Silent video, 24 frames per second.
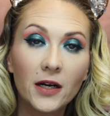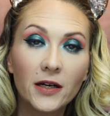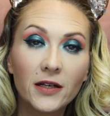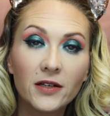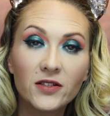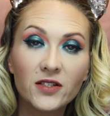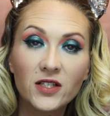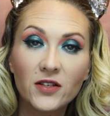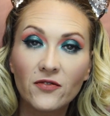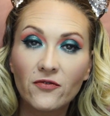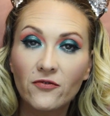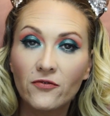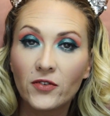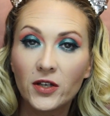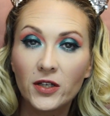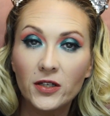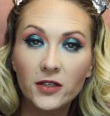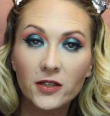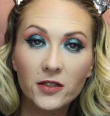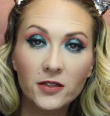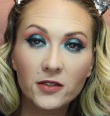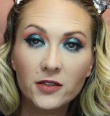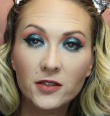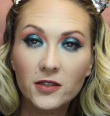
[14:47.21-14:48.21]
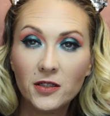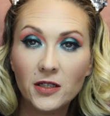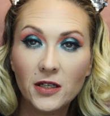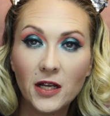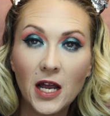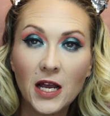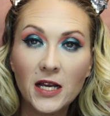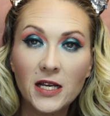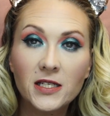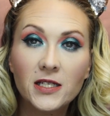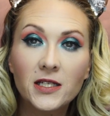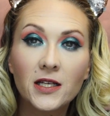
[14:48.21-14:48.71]
It feels
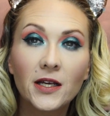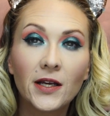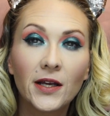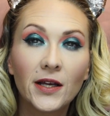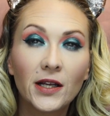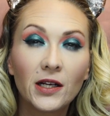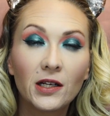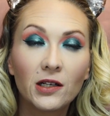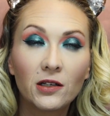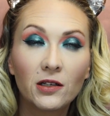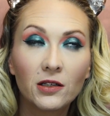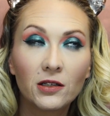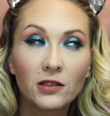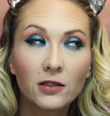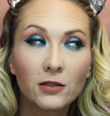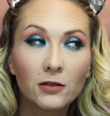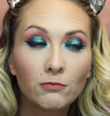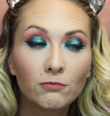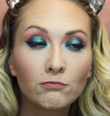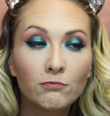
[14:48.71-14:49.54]
nice and